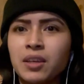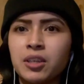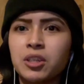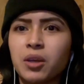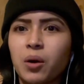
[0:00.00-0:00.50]

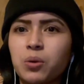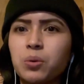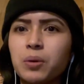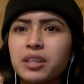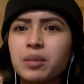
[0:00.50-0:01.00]

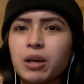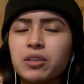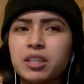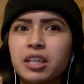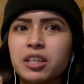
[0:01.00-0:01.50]
So it's
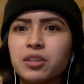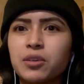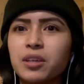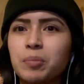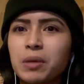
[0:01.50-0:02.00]
about
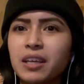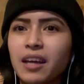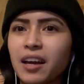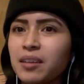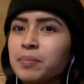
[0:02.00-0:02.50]
6:30
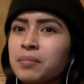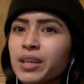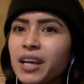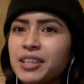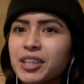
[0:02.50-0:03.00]
p.m.
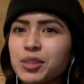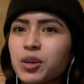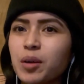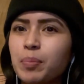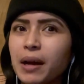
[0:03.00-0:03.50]
I just
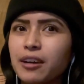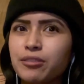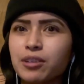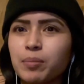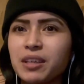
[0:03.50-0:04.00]
got
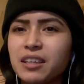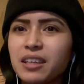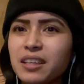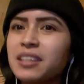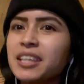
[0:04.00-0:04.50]
back from the
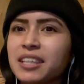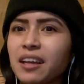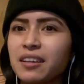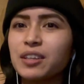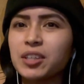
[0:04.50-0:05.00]
Eaton
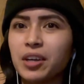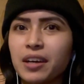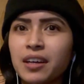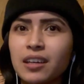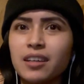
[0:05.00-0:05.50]

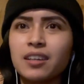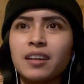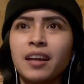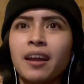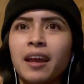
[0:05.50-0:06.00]
Center
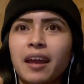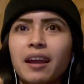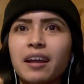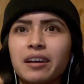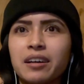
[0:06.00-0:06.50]

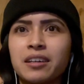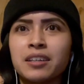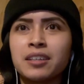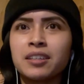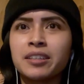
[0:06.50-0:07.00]

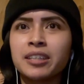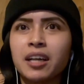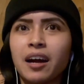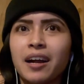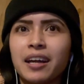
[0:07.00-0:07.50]
and
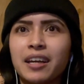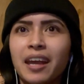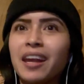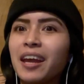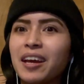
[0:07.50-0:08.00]
I
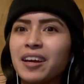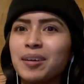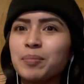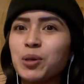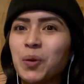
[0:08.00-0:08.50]

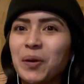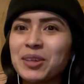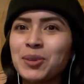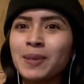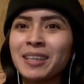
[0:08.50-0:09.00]
am
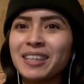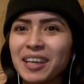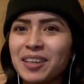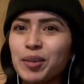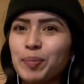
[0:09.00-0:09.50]
going to
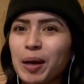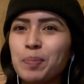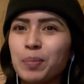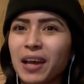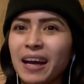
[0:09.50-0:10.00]
continue my
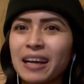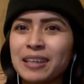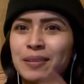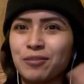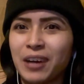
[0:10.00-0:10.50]

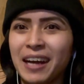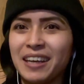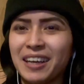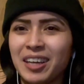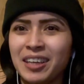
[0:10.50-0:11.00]
Black
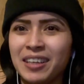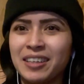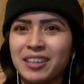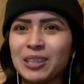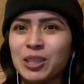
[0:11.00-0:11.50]

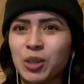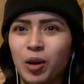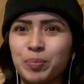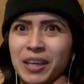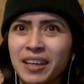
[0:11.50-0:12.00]
Friday
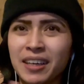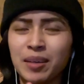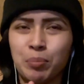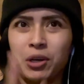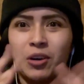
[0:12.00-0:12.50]

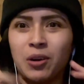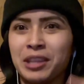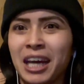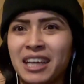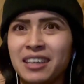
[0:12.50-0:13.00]
shopping but
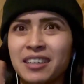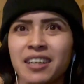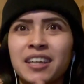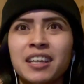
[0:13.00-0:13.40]
online.